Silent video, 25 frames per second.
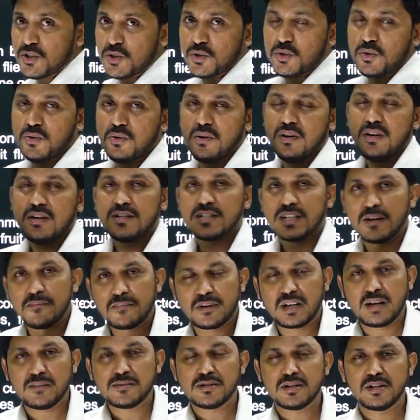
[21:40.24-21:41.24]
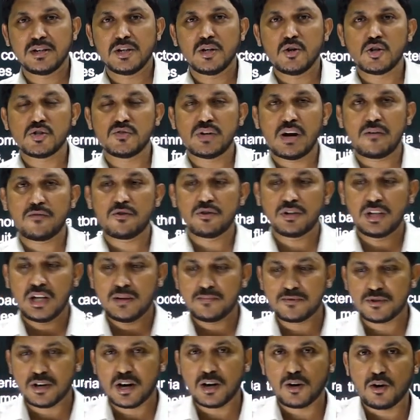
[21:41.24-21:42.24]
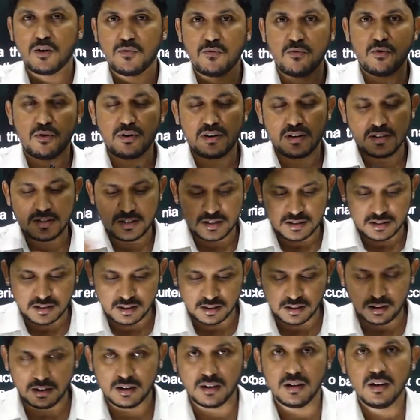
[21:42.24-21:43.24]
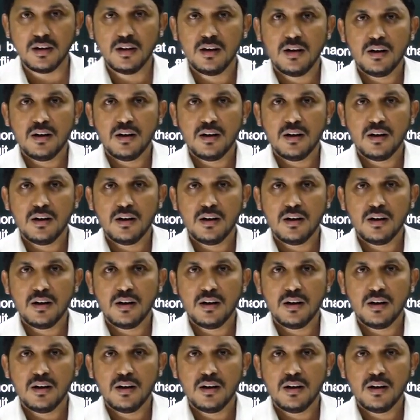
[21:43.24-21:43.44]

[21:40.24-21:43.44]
to sometimes in news you have to keep track of what is uh,